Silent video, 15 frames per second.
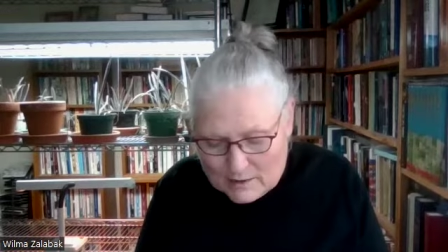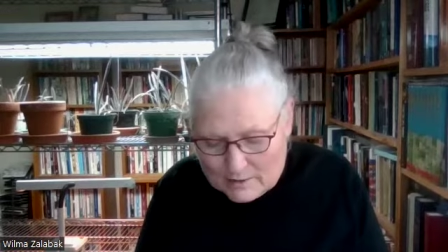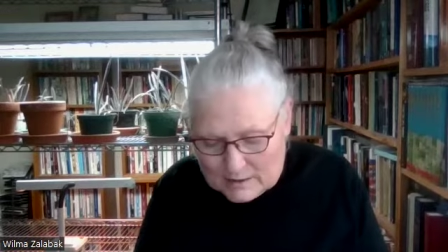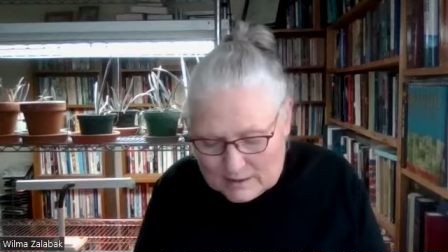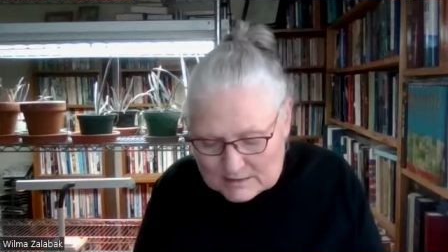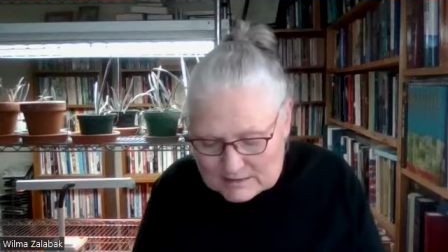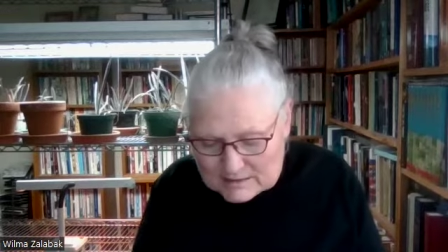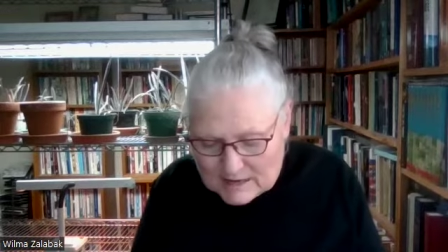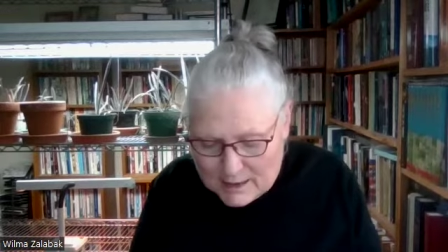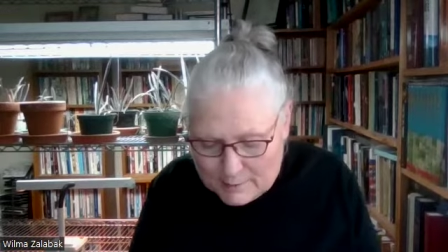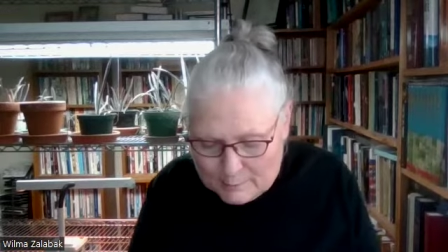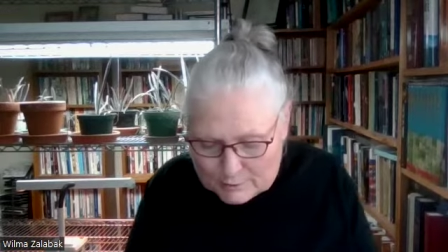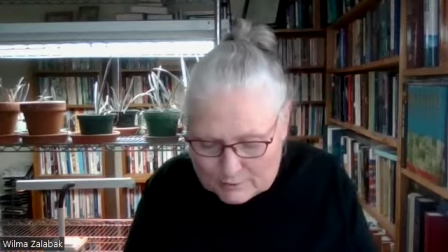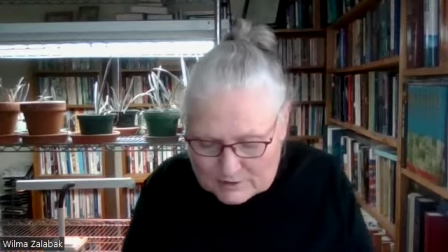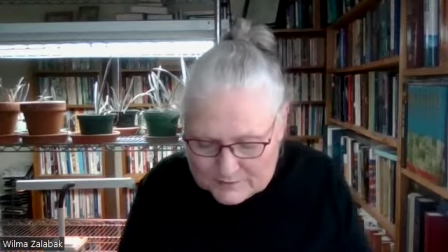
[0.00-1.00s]
The
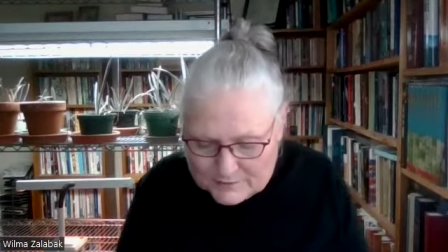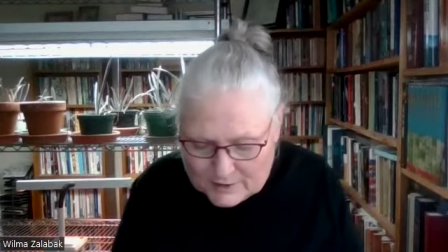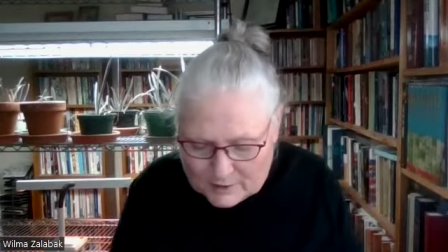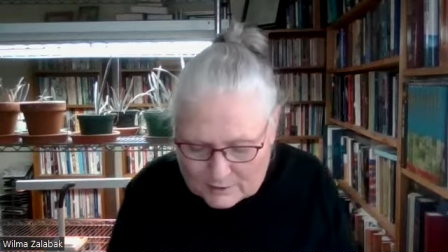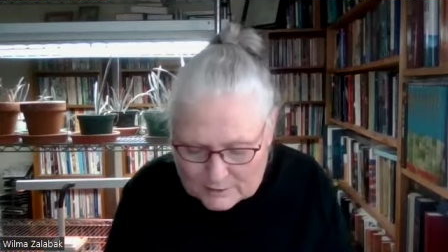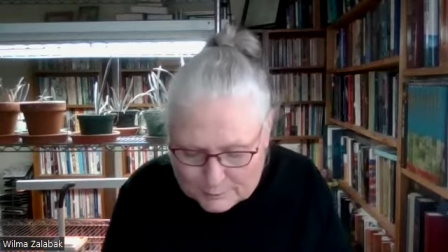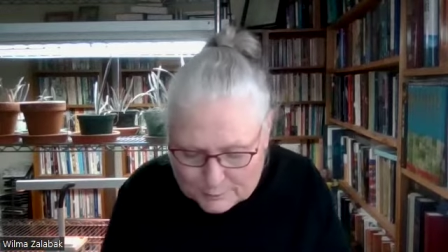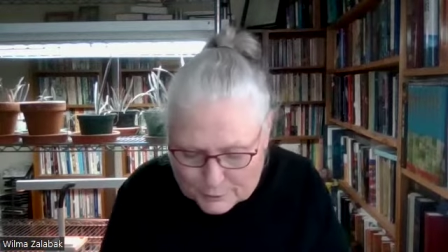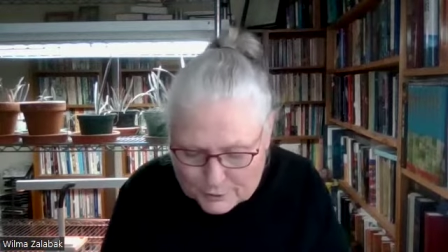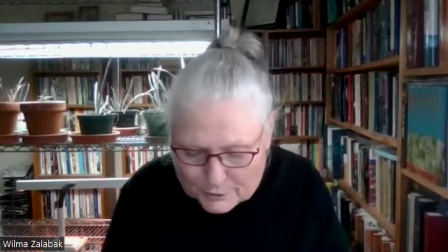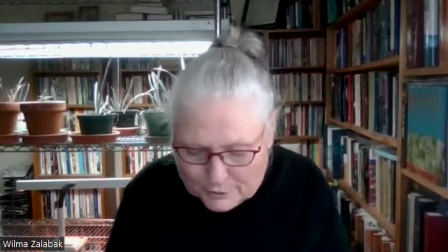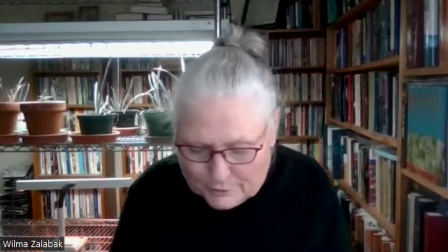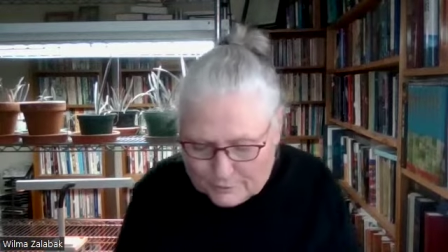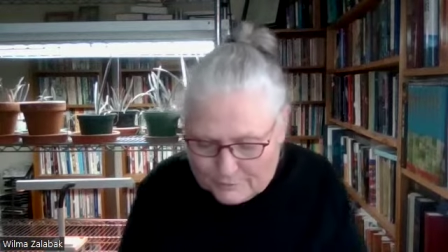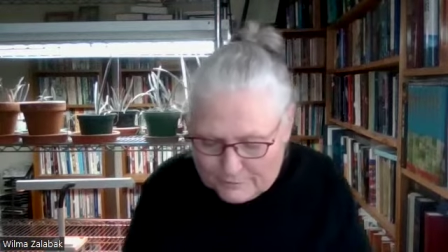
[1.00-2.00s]
disciples felt
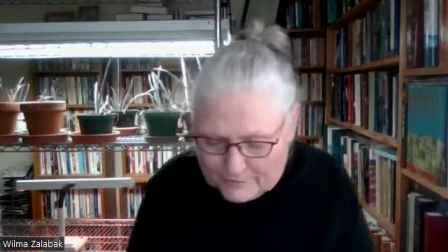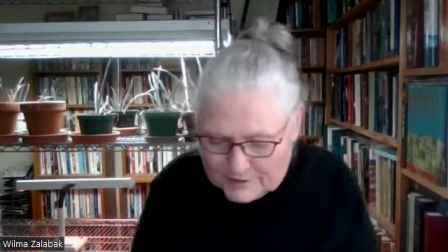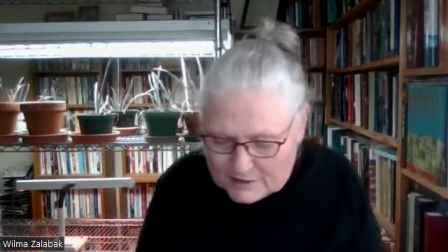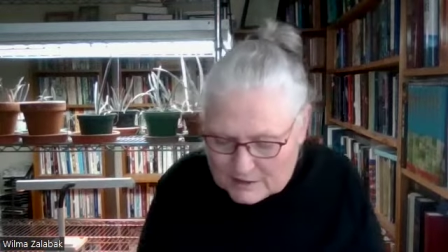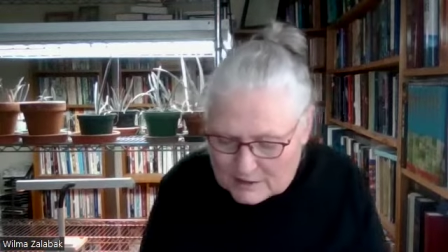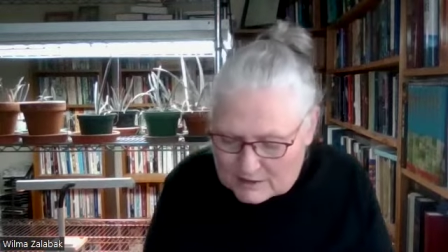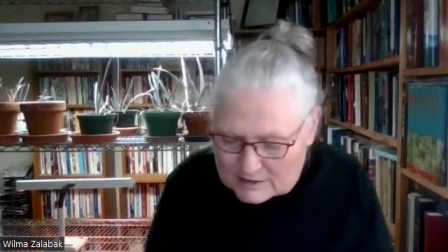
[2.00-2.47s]
approved,